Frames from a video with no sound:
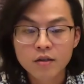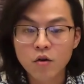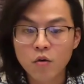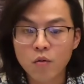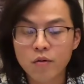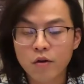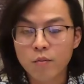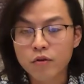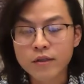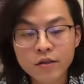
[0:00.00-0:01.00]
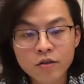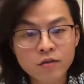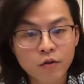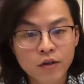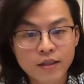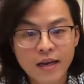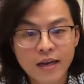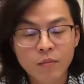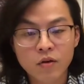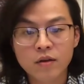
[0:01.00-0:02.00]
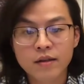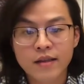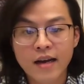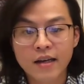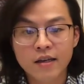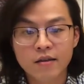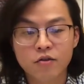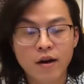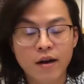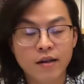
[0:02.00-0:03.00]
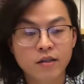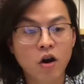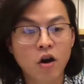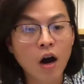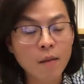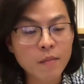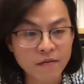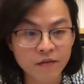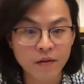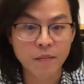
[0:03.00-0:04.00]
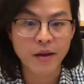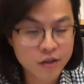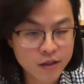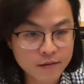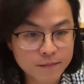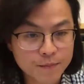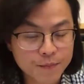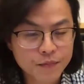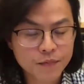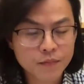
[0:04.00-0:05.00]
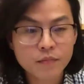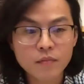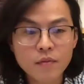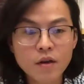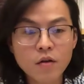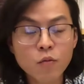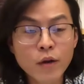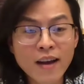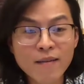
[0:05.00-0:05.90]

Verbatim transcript: So there are procedures, for example, that can try to calm inflammation. We